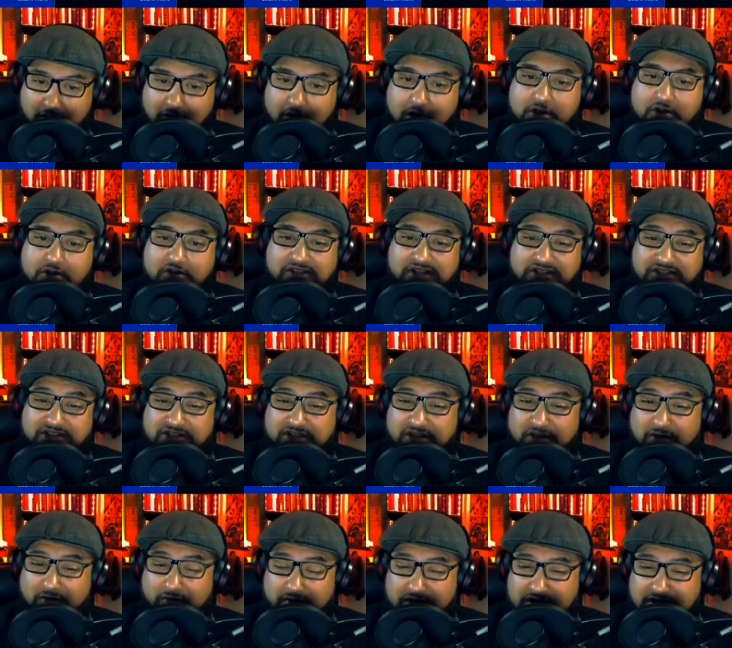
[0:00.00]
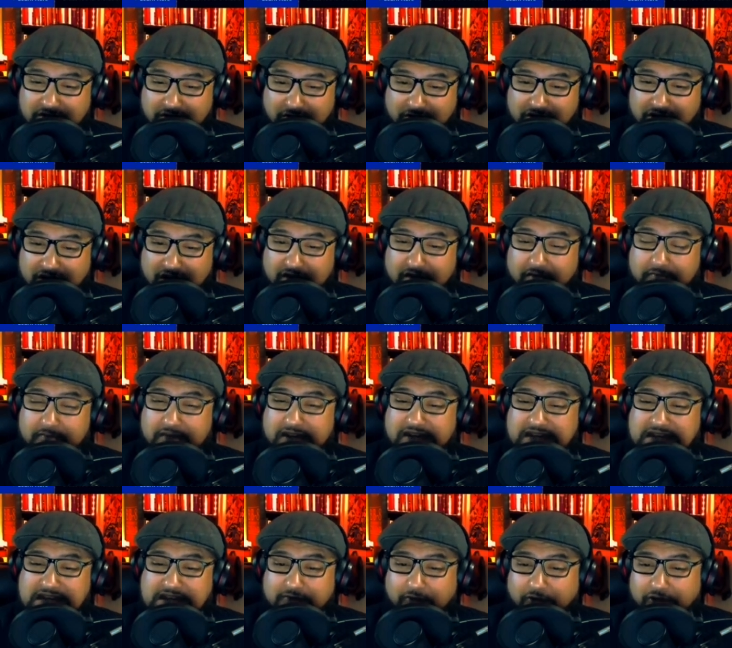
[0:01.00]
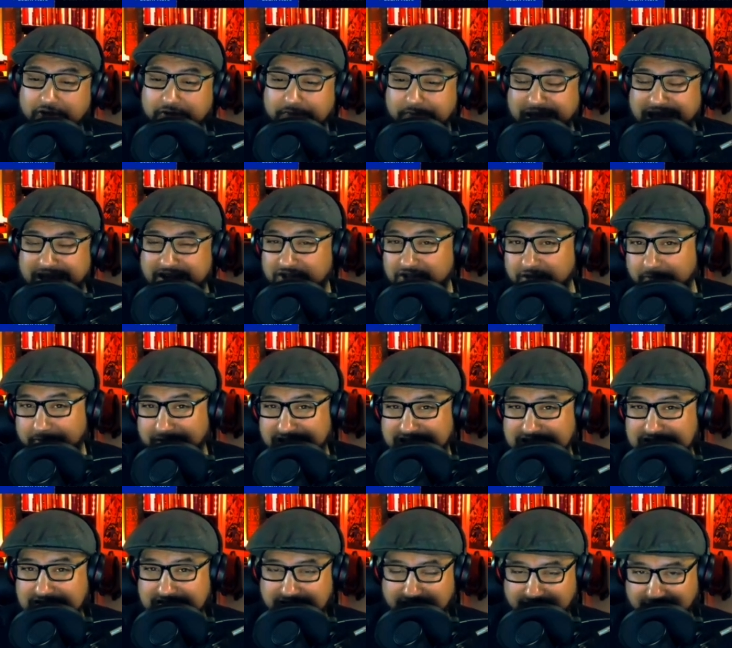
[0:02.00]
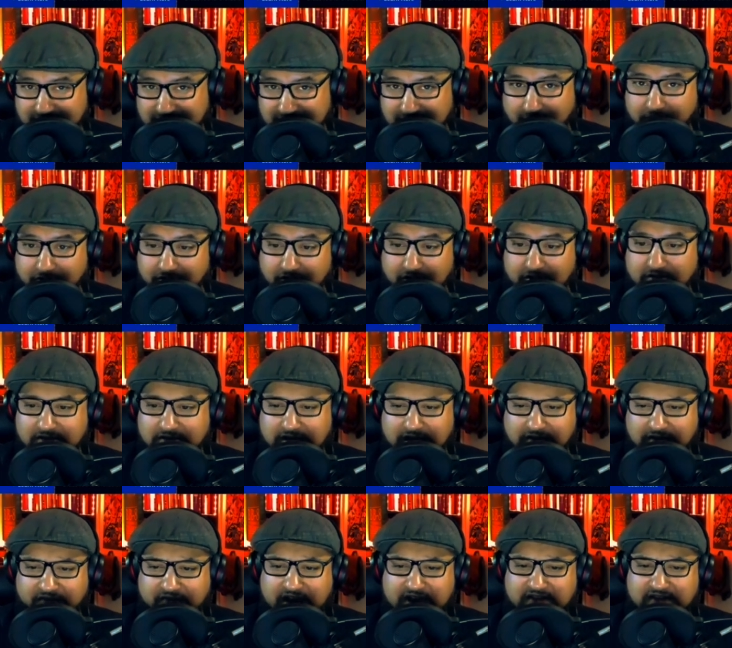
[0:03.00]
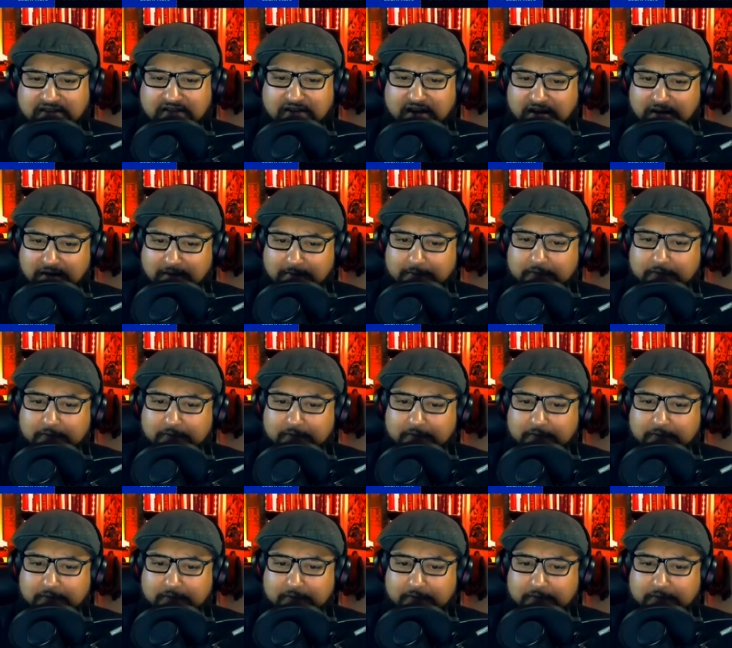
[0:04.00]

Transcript: who's actually done research on the medieval Spanish opinions on this subject. It's kind of fascinating.